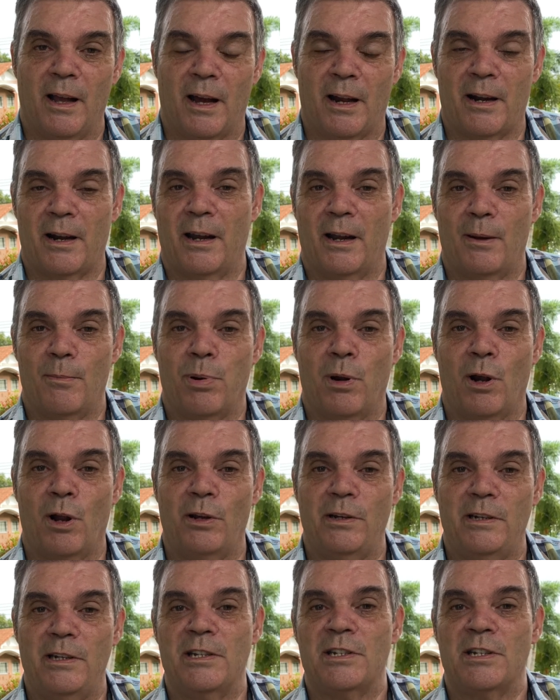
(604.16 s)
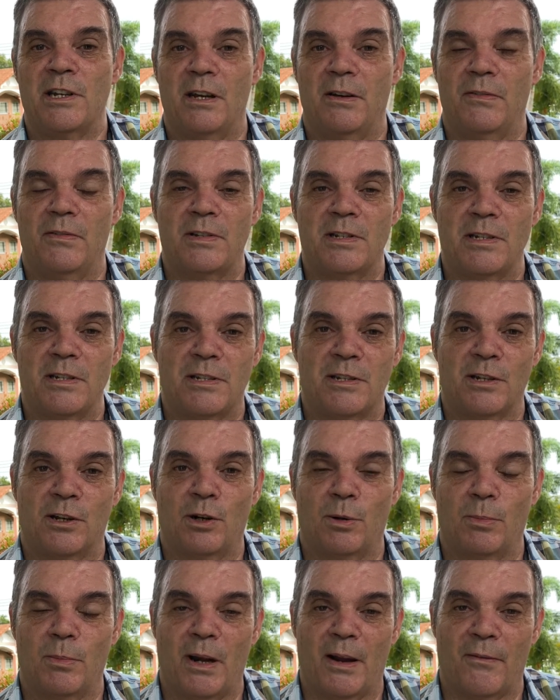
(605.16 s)
and I employed his services to
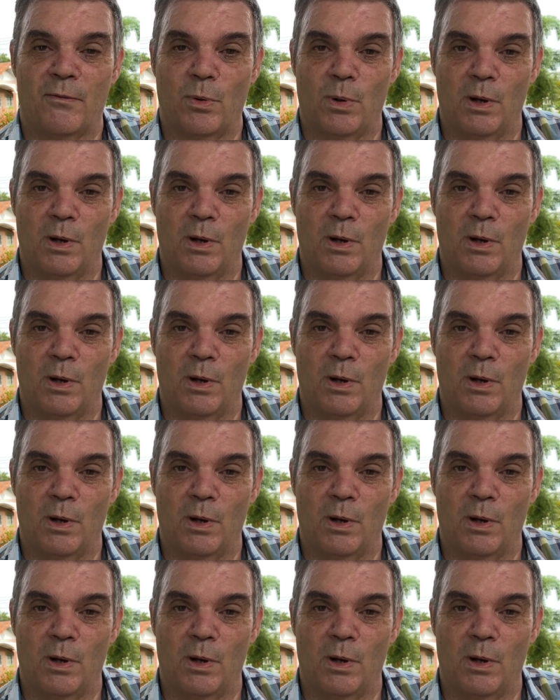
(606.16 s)
come and have a